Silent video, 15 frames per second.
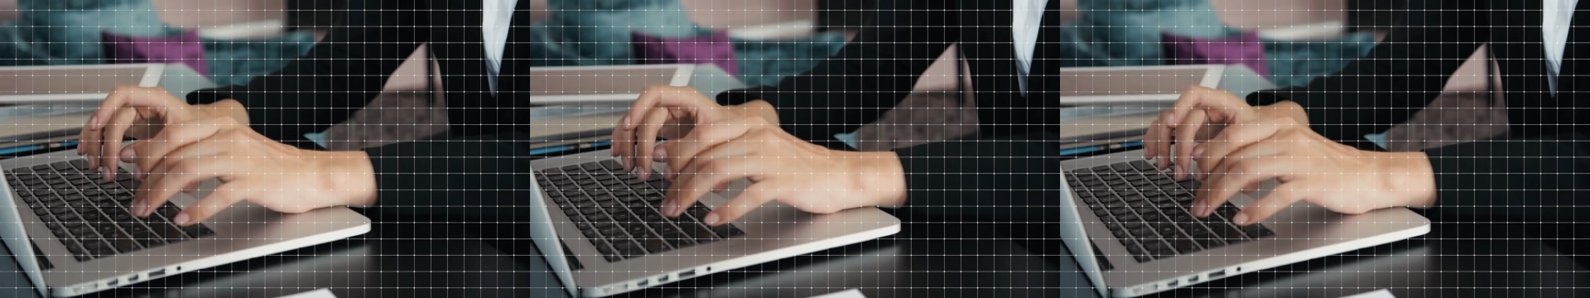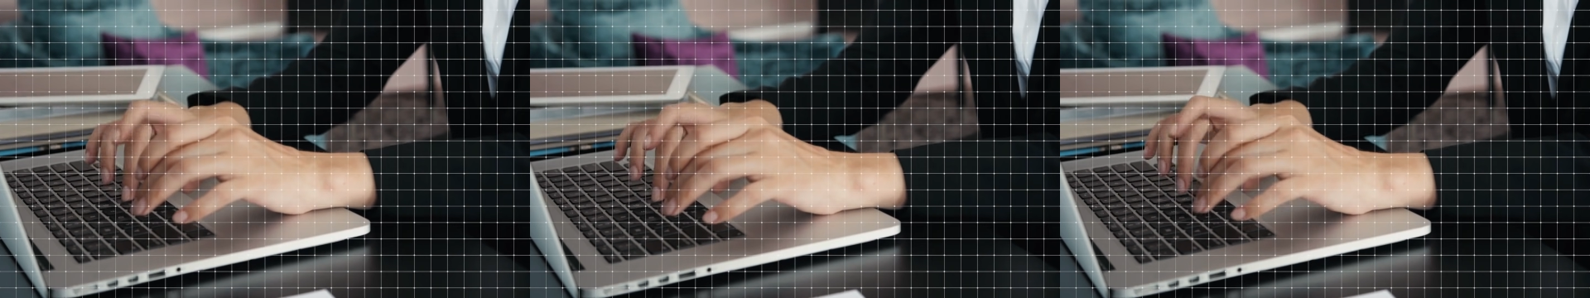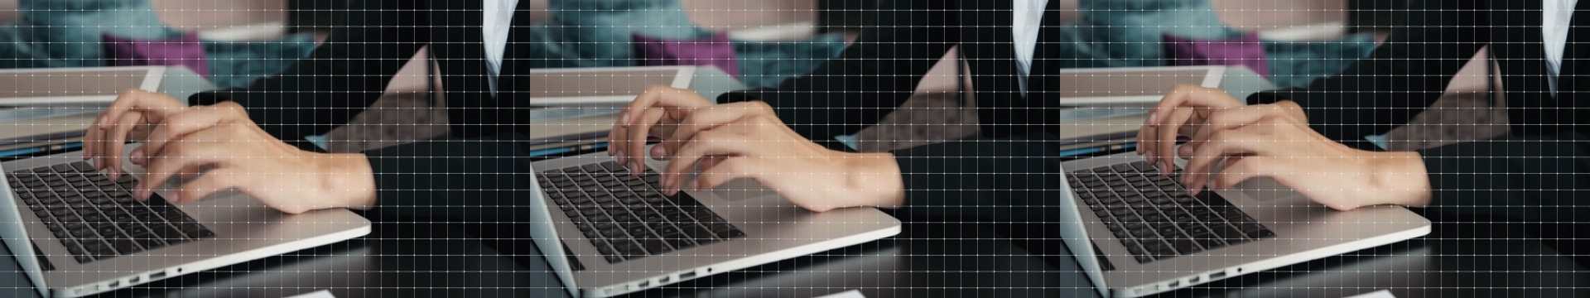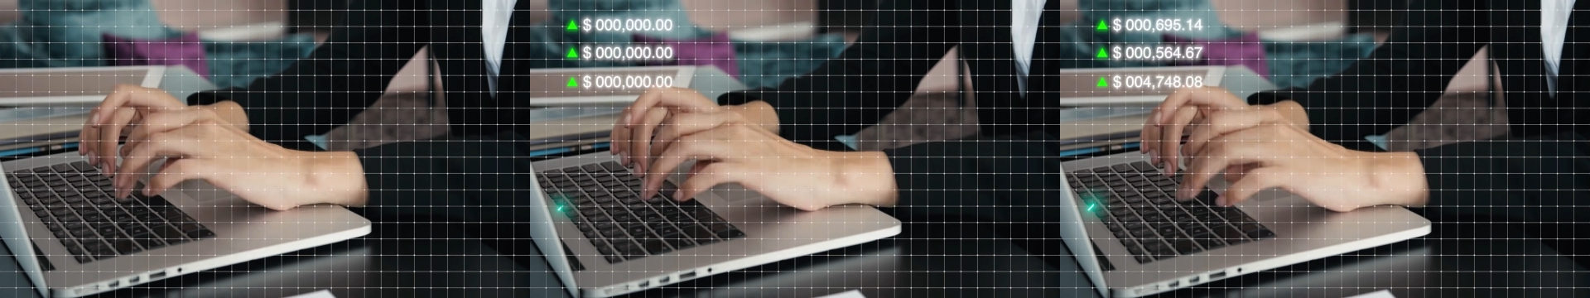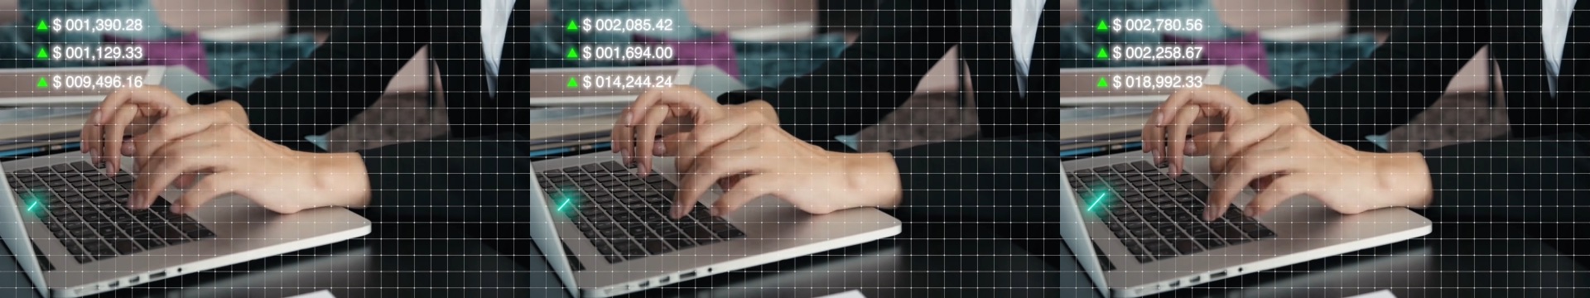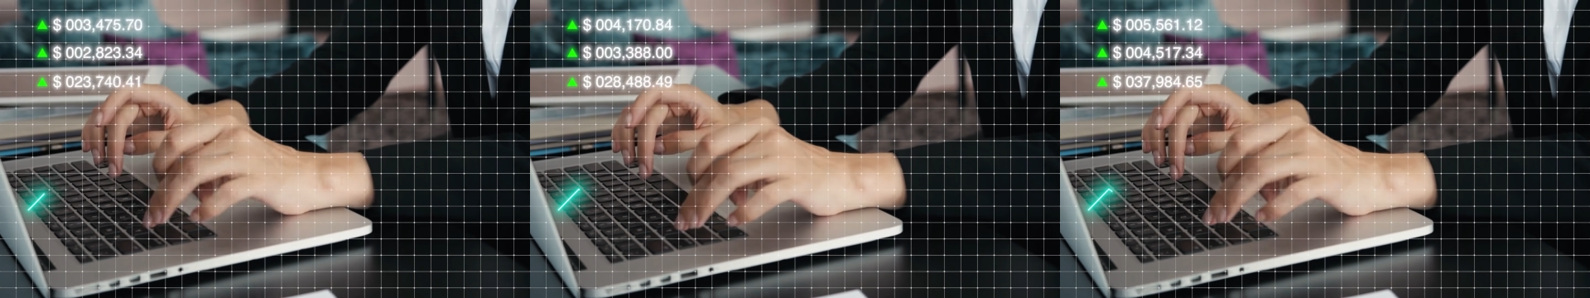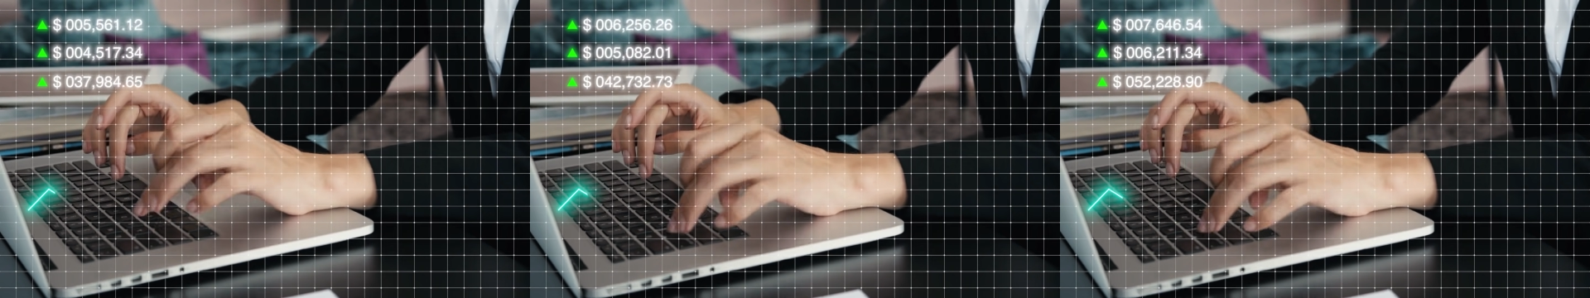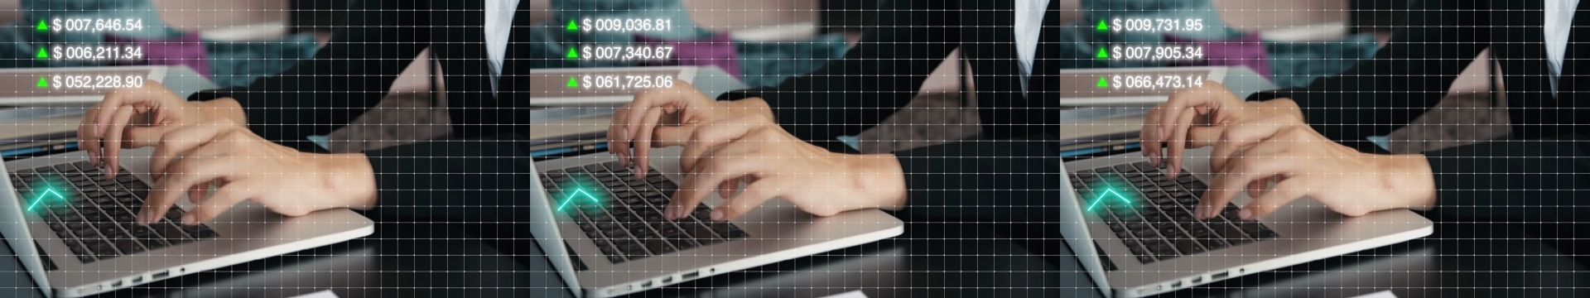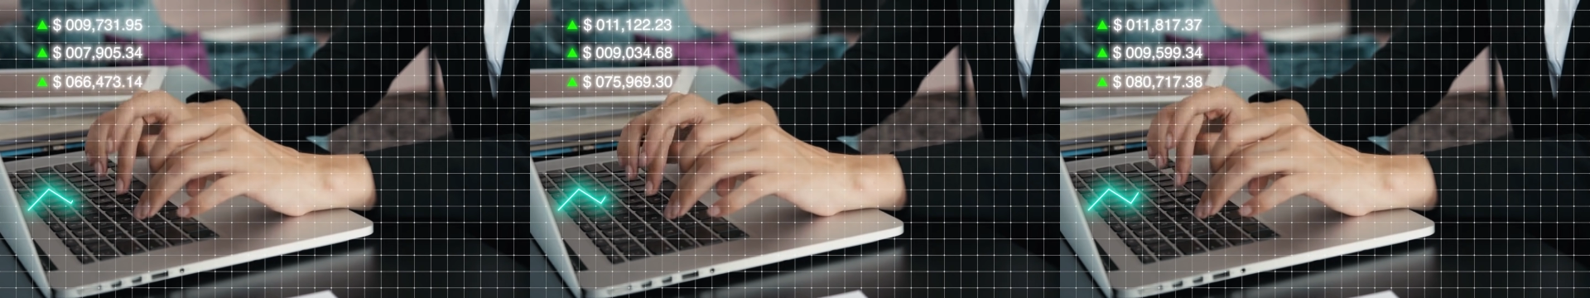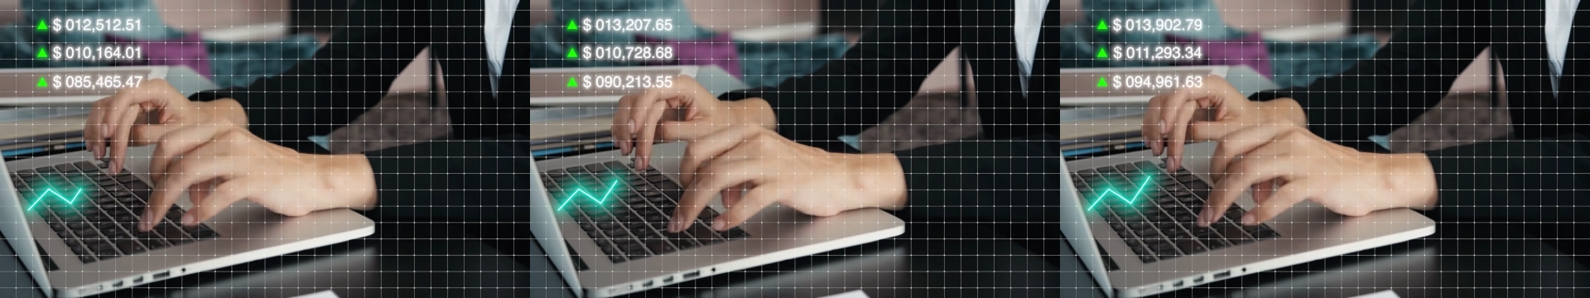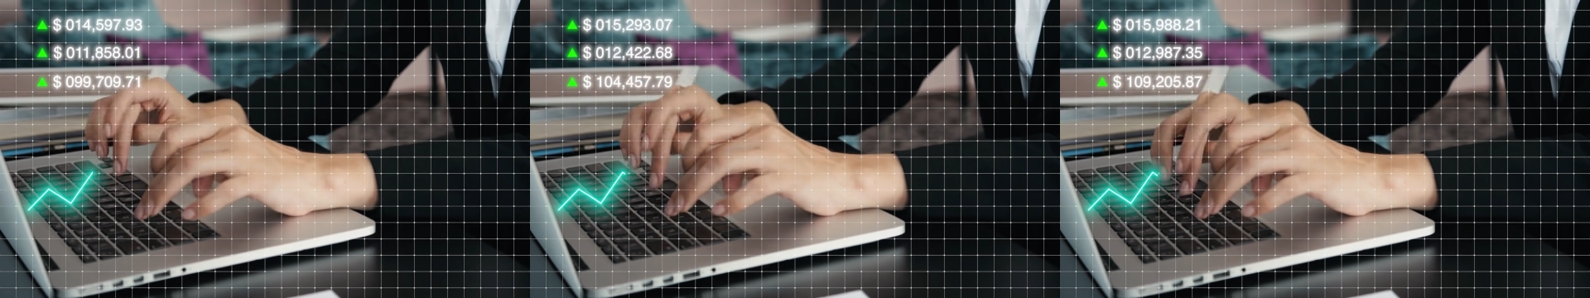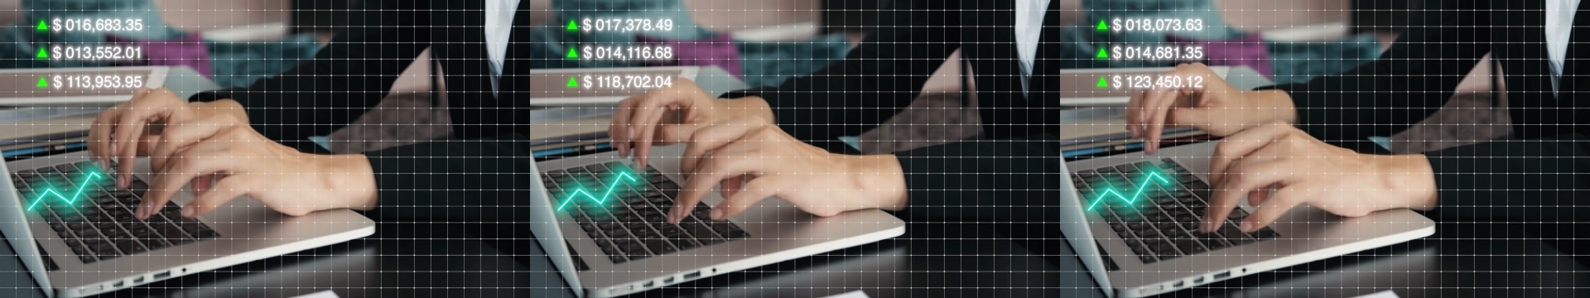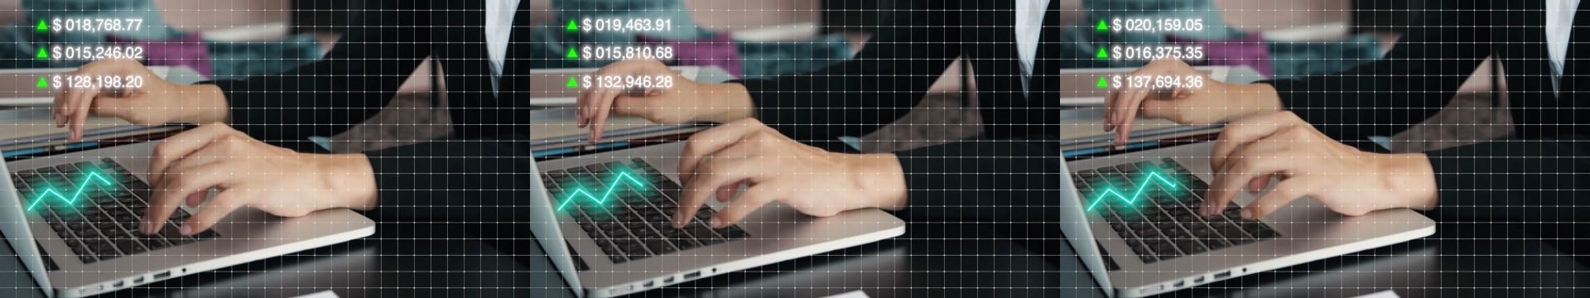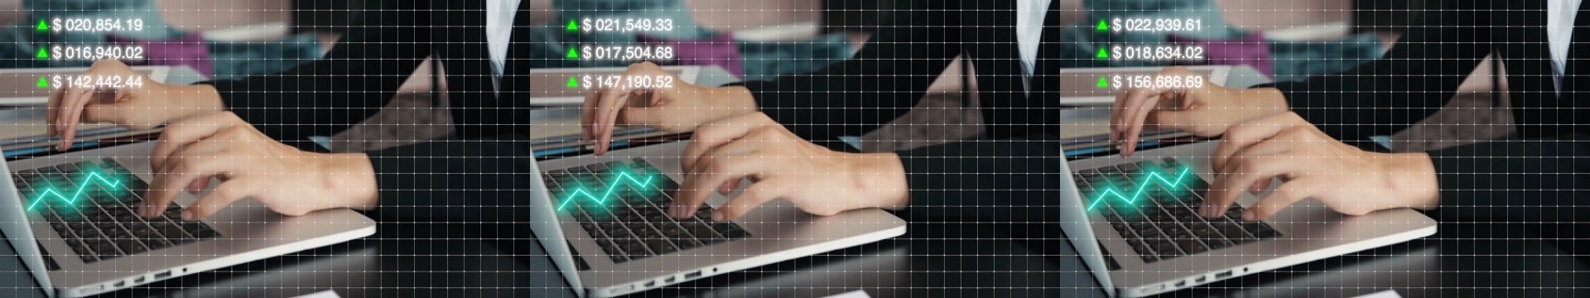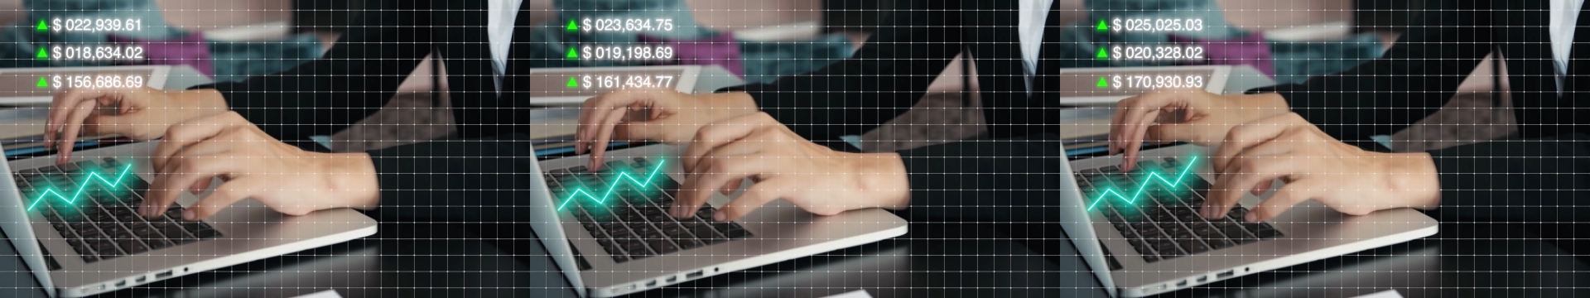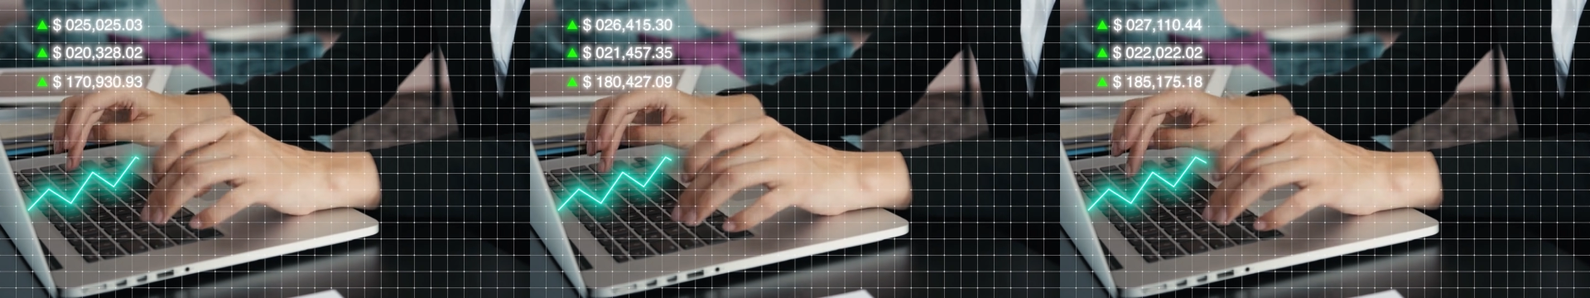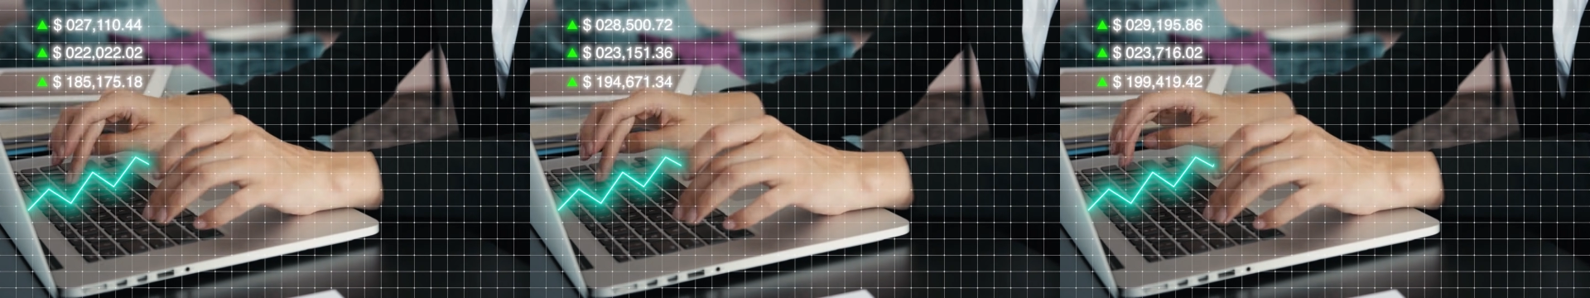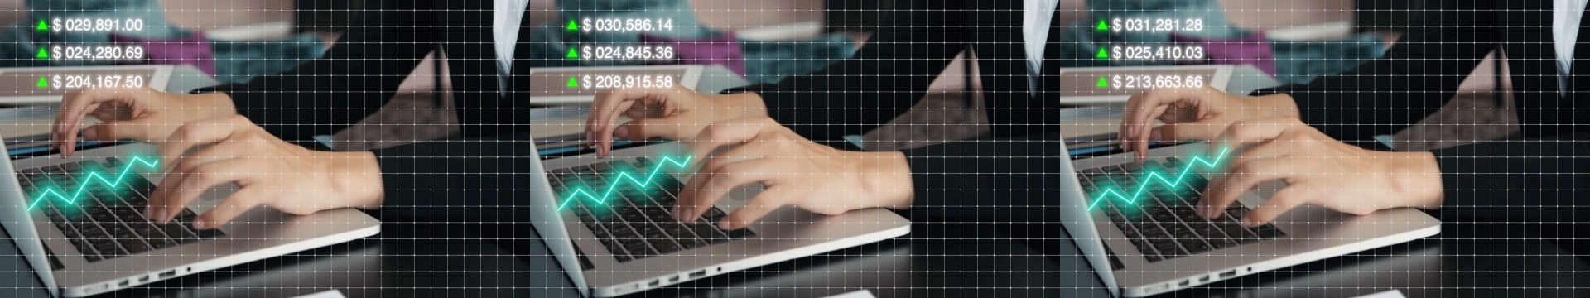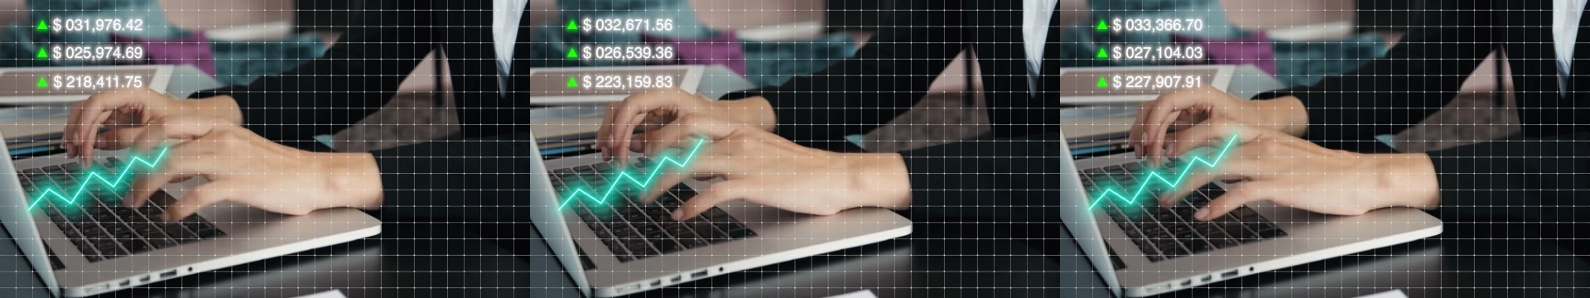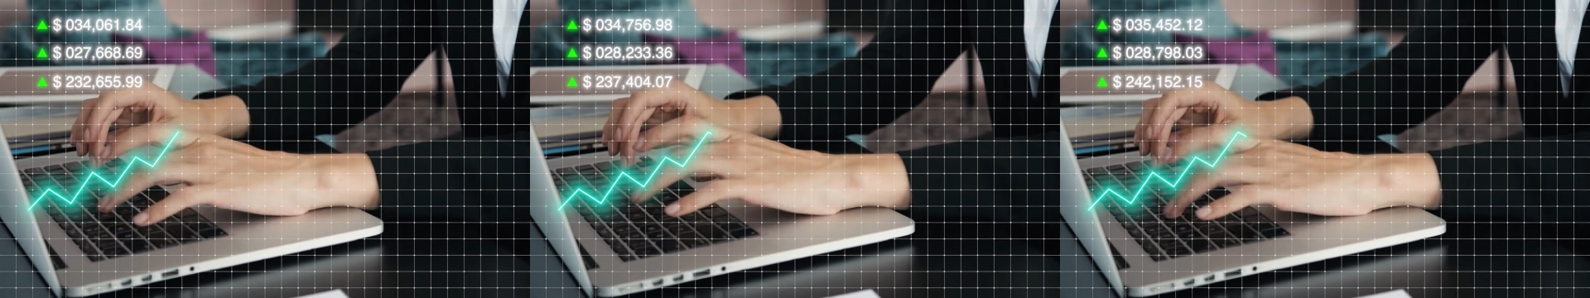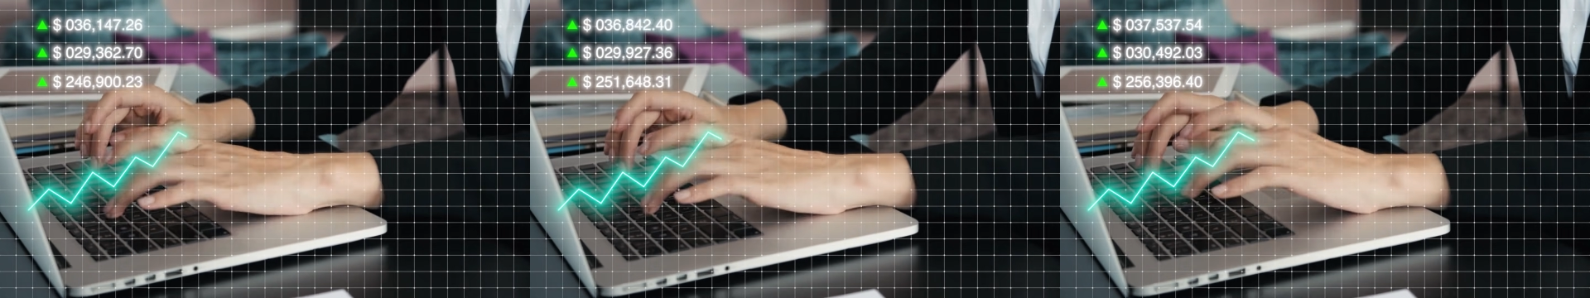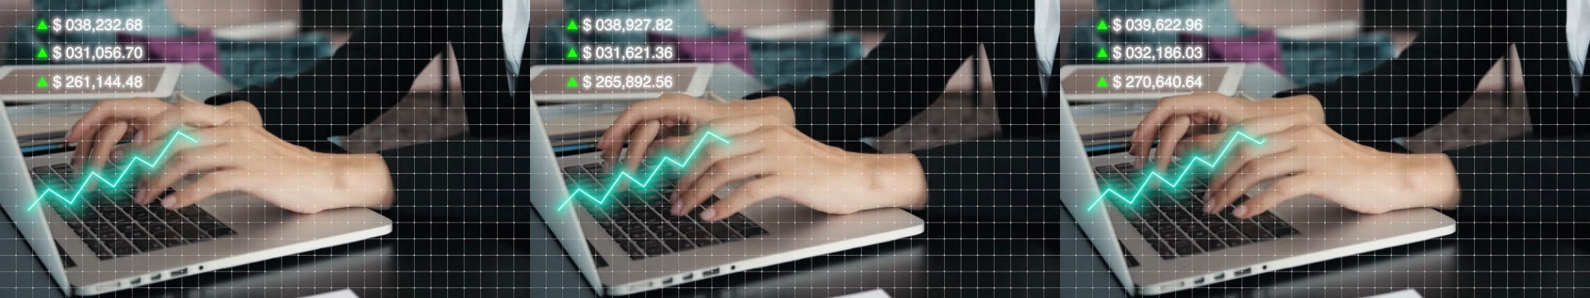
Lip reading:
No face is visible, so there are no lips to read.